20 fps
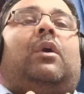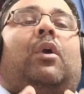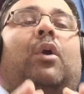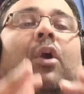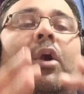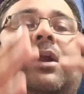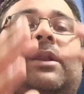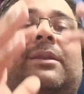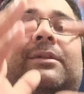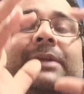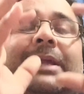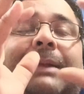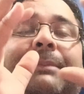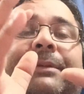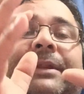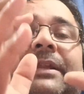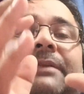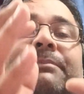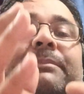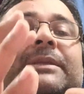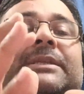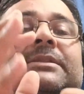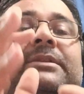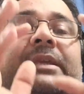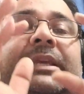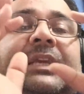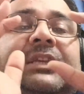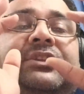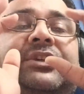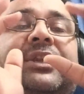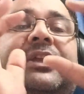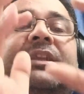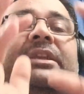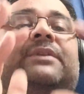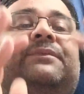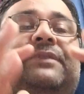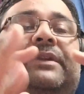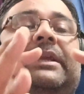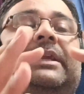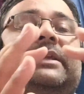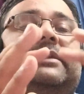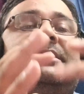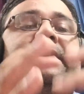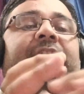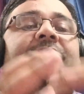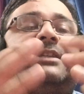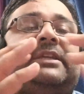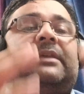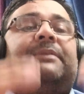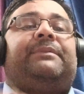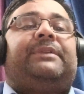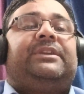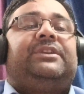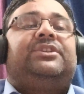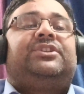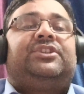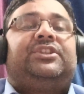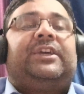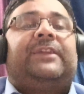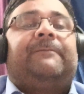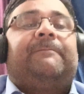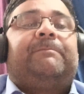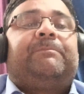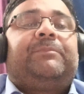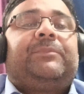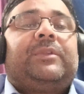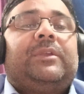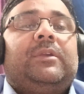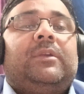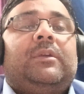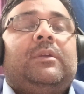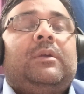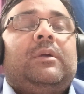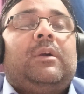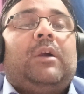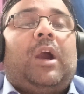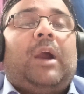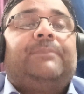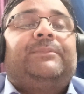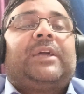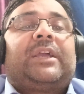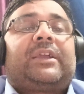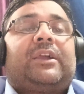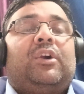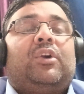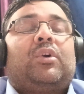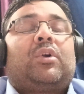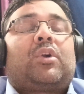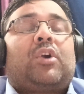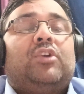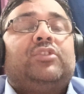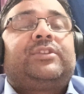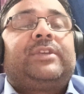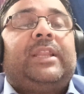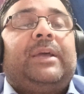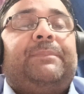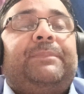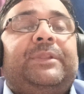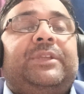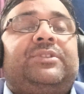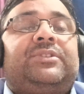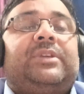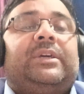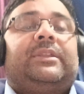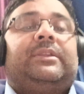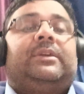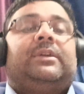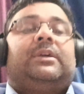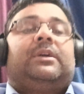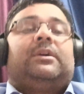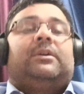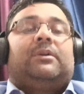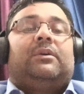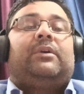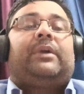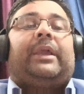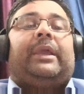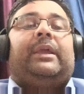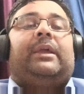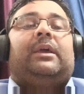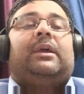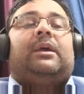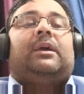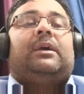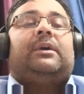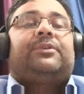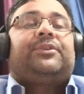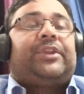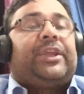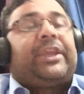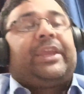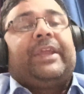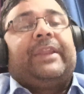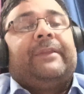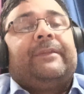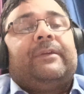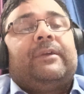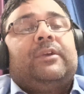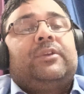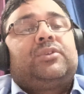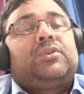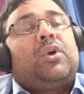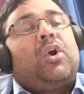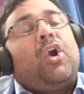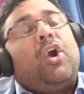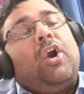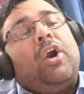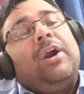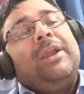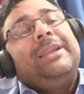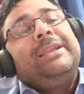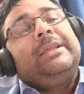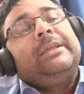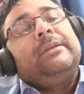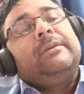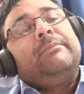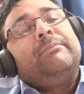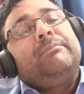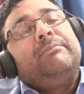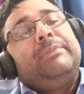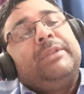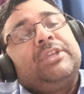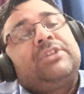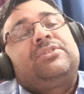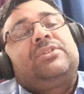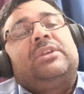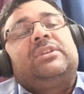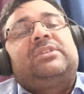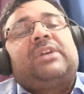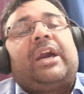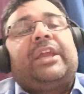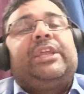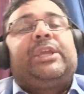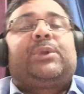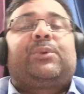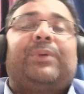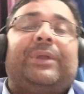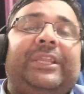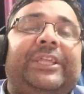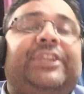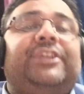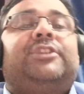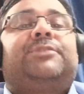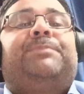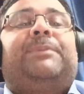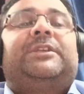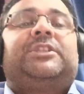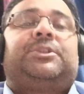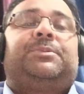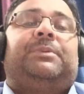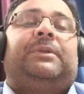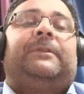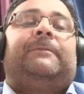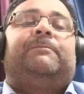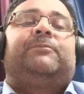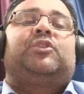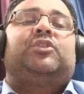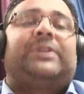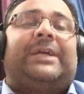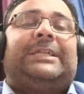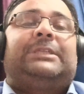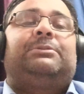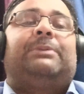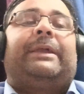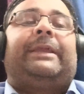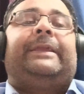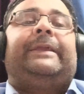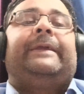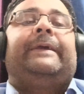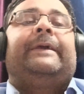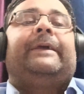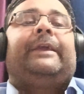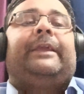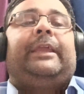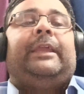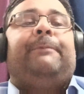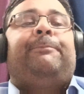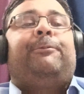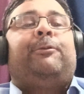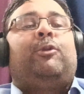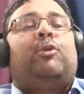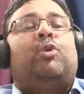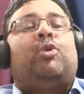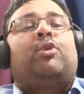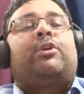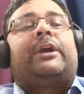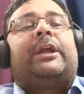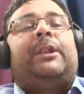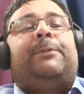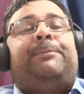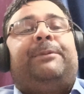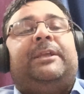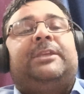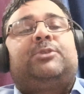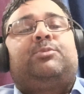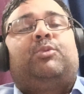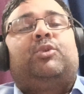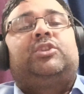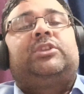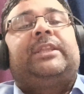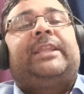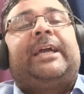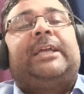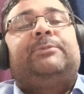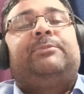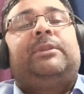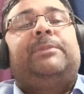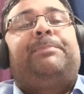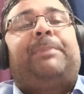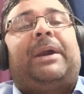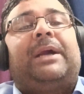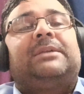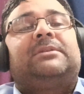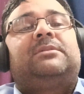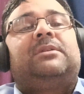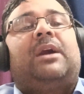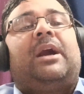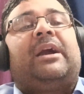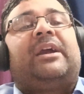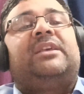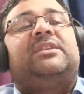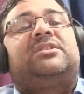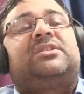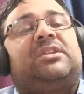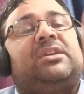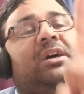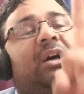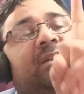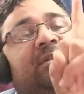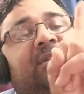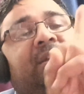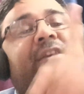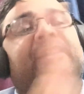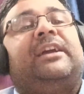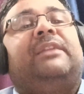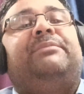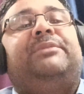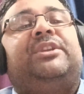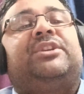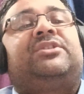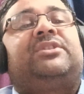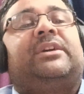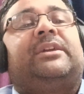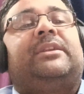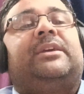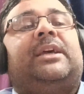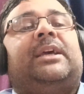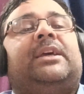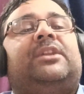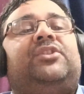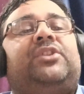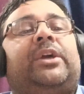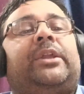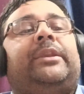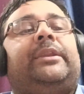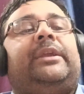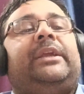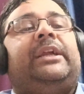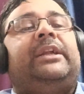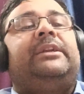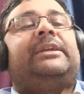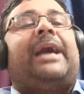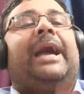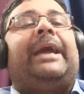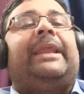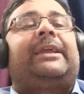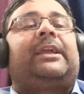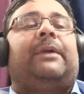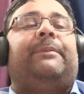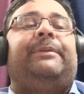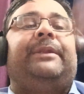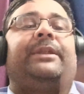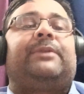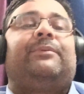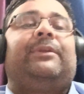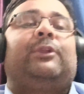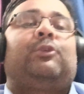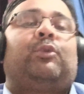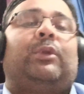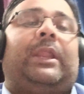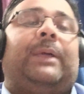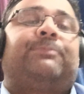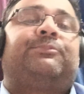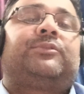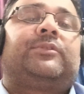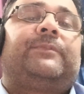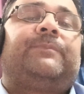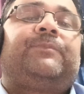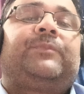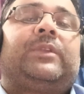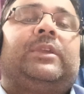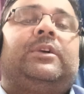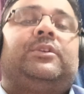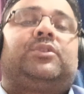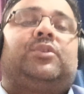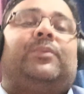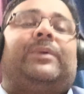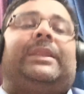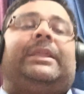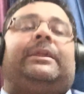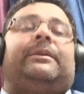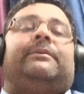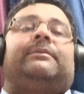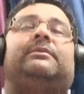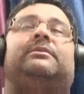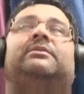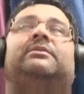all cabinet, means each and every decision of the Council of Ministers, okay, taken. So all ministers are equally responsible. So that's why if no confidence motion has been passed against a single minister, then entire cabinet will collapse. So only